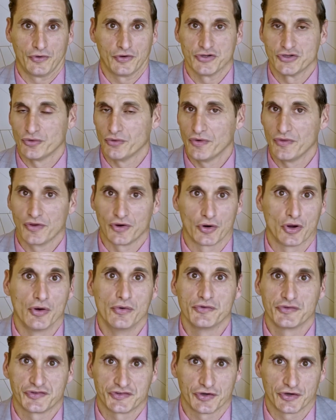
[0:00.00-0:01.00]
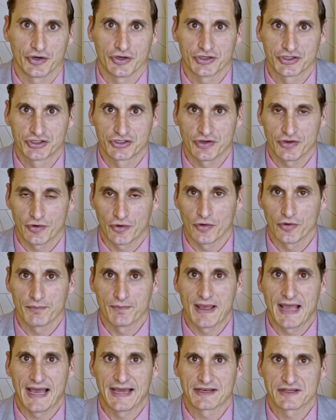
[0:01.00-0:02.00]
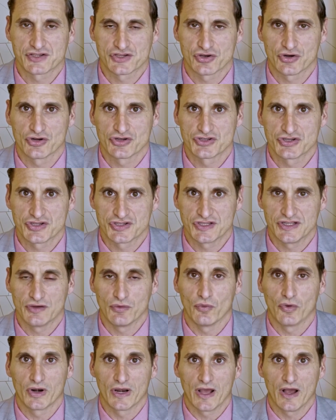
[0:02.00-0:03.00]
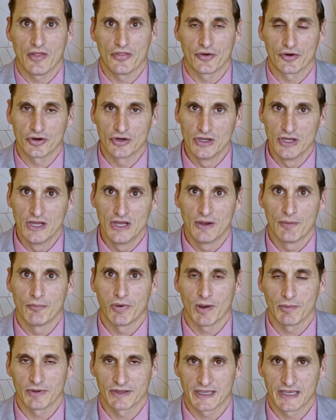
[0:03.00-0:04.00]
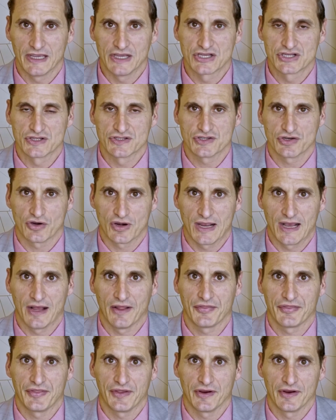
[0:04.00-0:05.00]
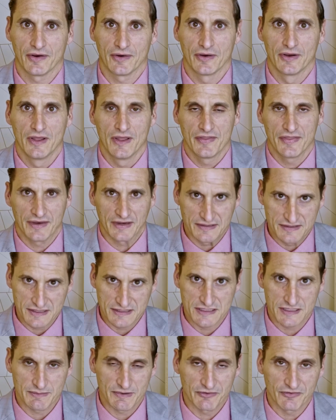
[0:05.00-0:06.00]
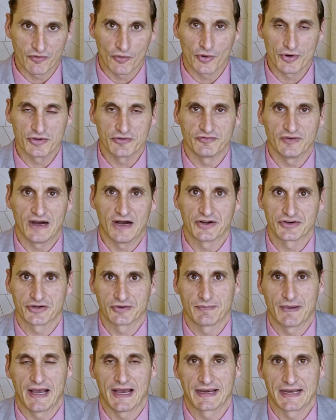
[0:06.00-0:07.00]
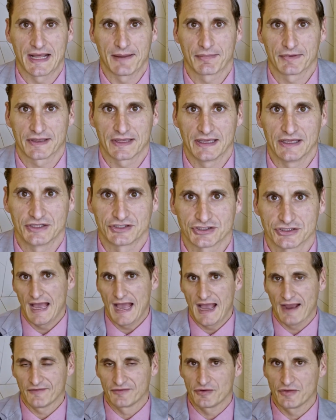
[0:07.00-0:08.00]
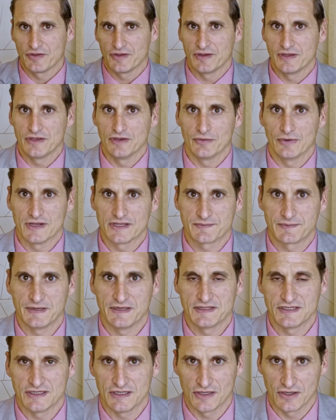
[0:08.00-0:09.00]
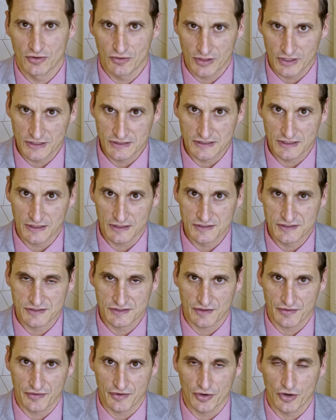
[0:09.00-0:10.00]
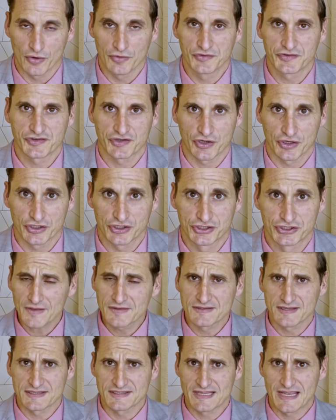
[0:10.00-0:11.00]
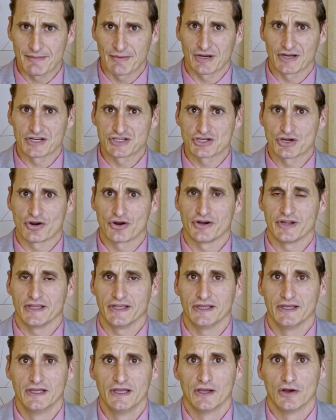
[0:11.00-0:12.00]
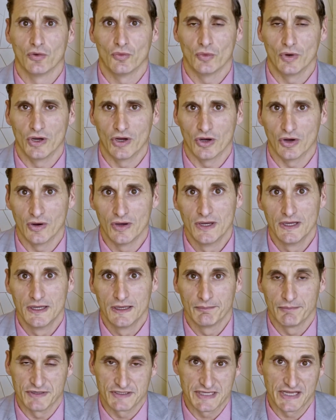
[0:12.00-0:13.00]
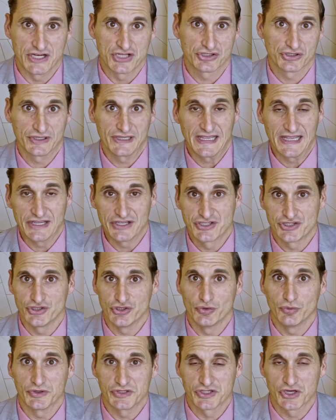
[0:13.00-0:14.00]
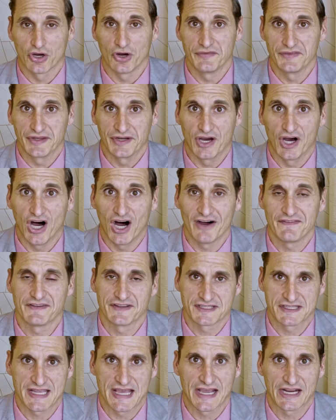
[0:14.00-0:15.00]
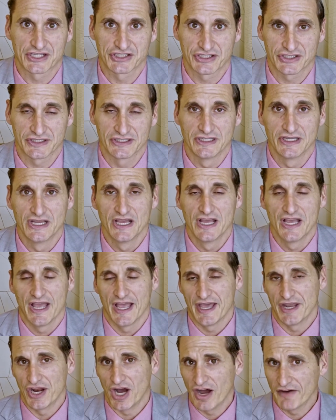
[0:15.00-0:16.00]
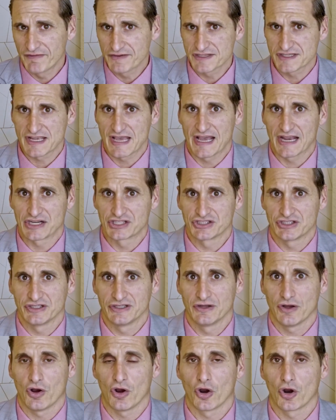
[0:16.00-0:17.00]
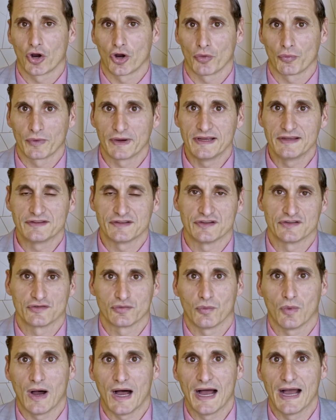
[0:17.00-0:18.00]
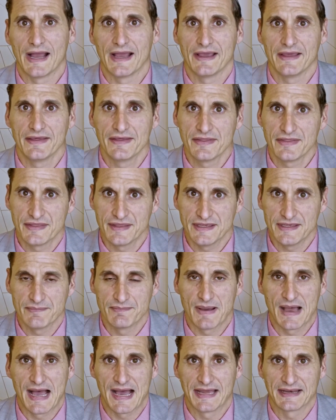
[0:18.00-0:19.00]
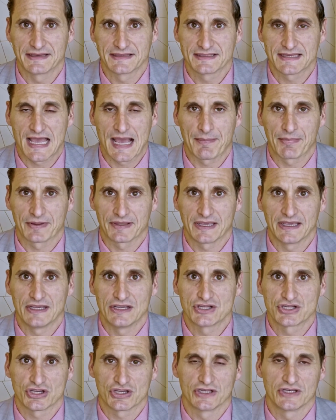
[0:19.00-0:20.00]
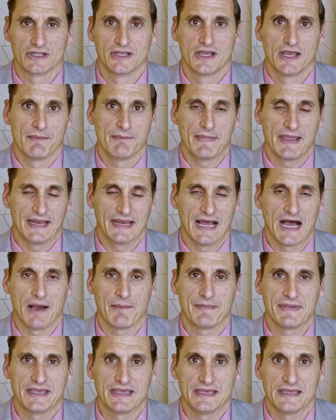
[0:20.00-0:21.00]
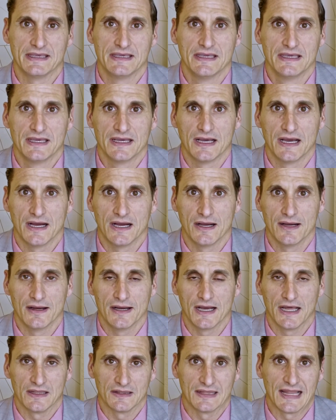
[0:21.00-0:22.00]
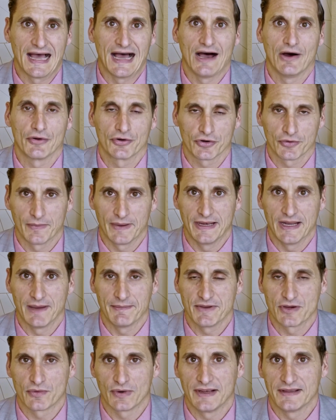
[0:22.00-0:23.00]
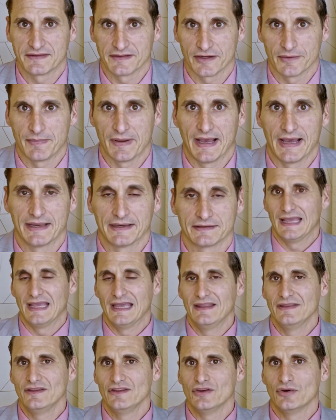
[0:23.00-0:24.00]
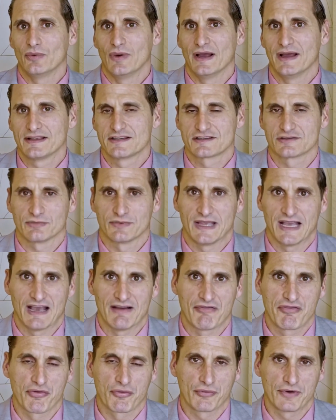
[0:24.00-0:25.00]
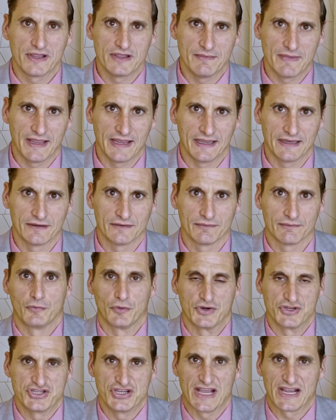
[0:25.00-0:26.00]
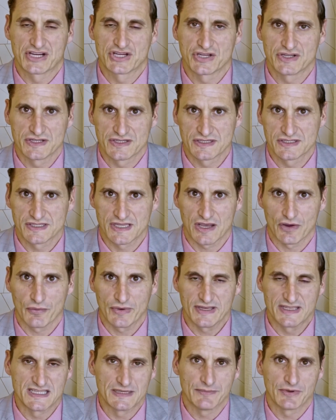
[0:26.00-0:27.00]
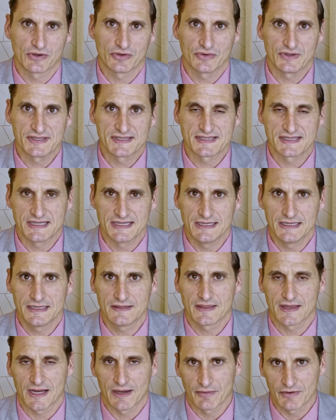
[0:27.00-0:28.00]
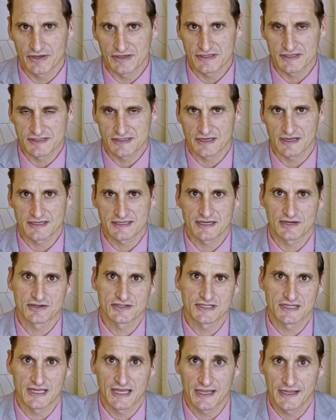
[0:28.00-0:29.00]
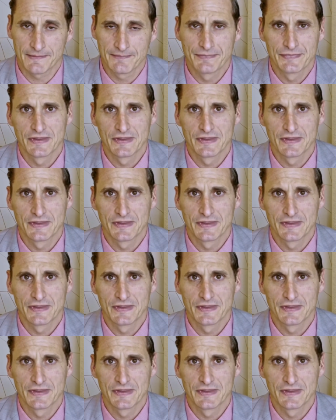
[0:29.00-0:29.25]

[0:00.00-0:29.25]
doing their own search, their own patent search, to see what other publications are out there that existed before you filed your patent application. After the USPTO conducts their own search, the examining attorney will potentially issue what's called an office action. An office action are reasons why the patent application may not be allowed or may not be granted a patent. In the US, we have three main rejections that we typically see that I'm going to discuss here today.